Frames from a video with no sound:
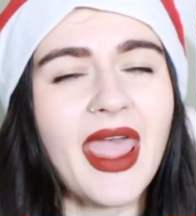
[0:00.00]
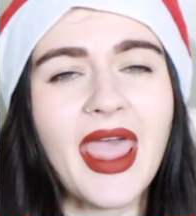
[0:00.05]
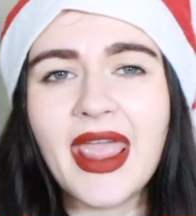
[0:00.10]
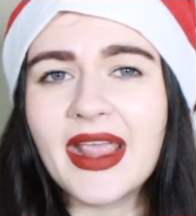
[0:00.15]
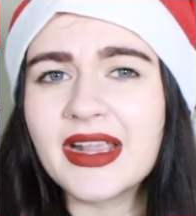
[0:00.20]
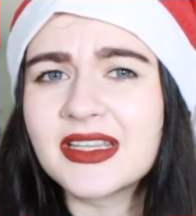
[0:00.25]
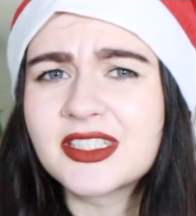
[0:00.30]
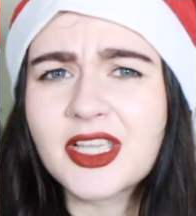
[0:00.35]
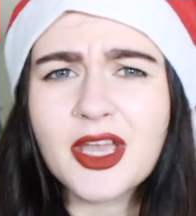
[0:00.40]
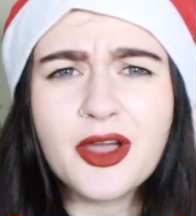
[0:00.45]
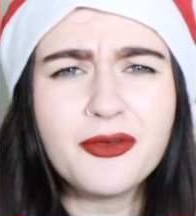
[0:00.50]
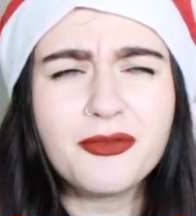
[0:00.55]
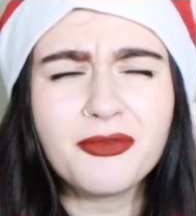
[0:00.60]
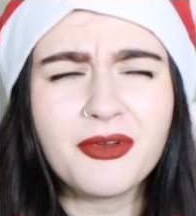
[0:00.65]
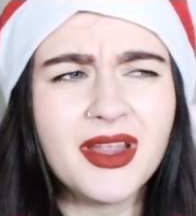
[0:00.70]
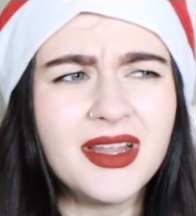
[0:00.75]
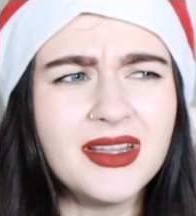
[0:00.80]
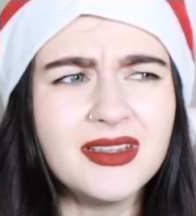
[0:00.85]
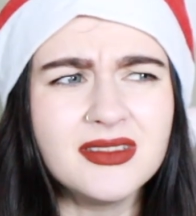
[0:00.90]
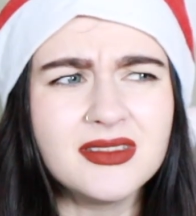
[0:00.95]

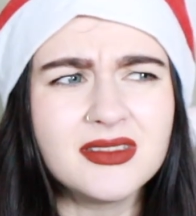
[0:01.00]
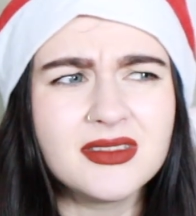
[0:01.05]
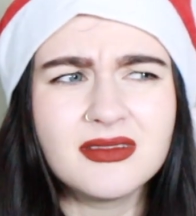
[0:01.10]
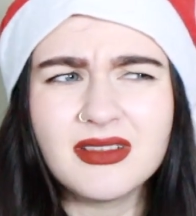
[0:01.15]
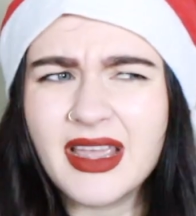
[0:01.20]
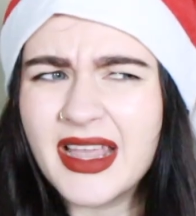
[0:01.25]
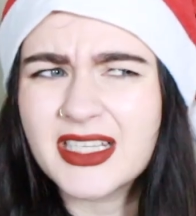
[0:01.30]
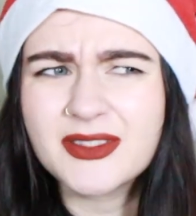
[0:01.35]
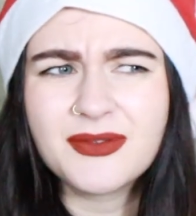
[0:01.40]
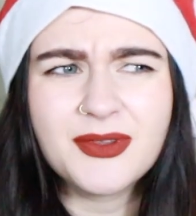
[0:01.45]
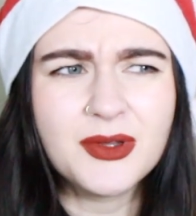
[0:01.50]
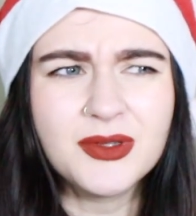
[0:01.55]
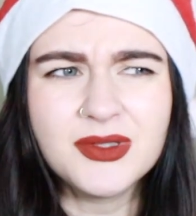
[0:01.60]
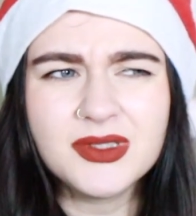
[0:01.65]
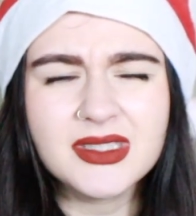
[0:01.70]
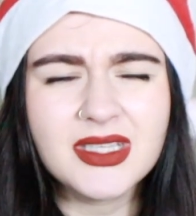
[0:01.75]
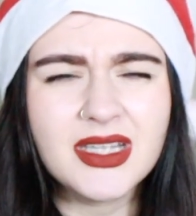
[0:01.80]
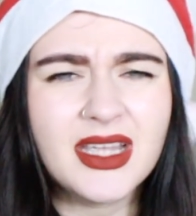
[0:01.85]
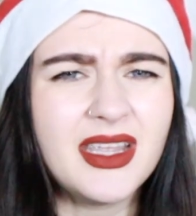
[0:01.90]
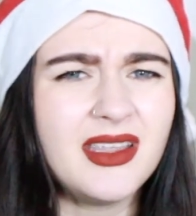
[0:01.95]
ex-girlfriend,
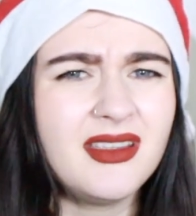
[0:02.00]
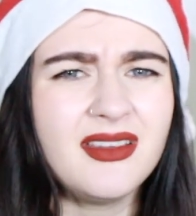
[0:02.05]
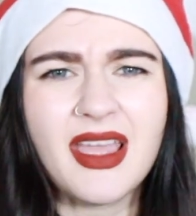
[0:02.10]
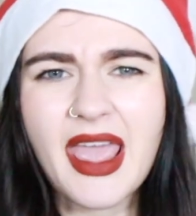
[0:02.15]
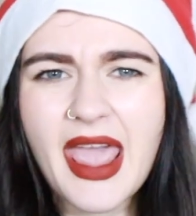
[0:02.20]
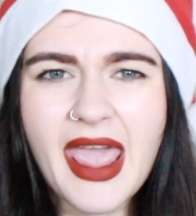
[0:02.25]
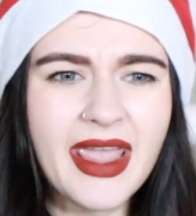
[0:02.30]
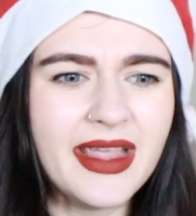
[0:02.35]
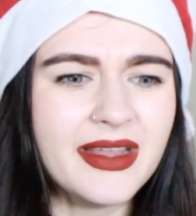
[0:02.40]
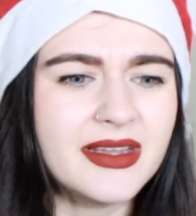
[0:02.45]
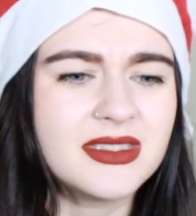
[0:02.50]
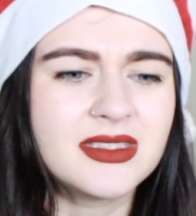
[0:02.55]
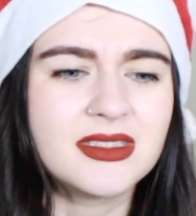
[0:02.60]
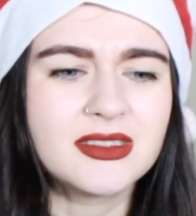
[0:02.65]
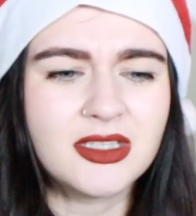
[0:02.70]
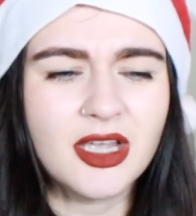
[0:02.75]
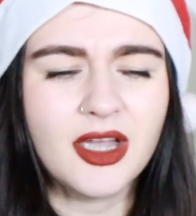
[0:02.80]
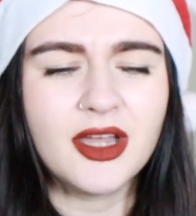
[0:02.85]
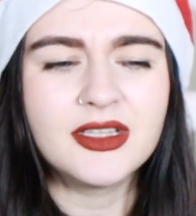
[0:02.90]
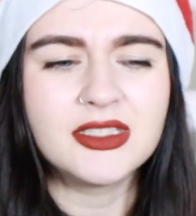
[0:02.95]
ex-fiance, ex
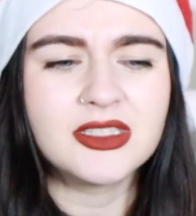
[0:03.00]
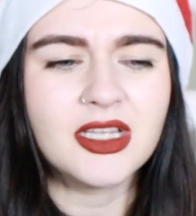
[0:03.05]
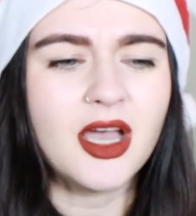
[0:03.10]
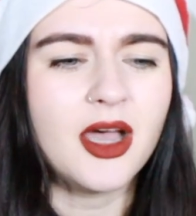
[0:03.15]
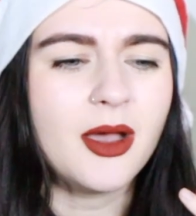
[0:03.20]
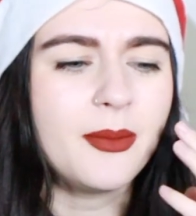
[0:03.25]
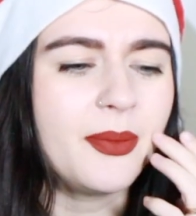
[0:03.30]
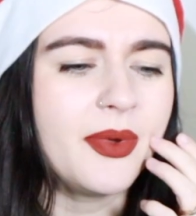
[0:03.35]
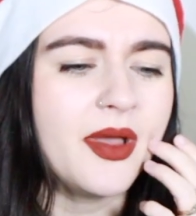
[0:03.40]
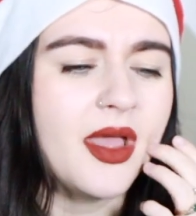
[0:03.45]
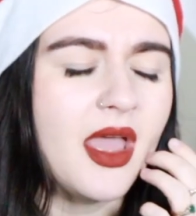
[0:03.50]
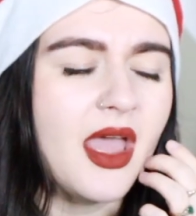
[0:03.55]
turns up,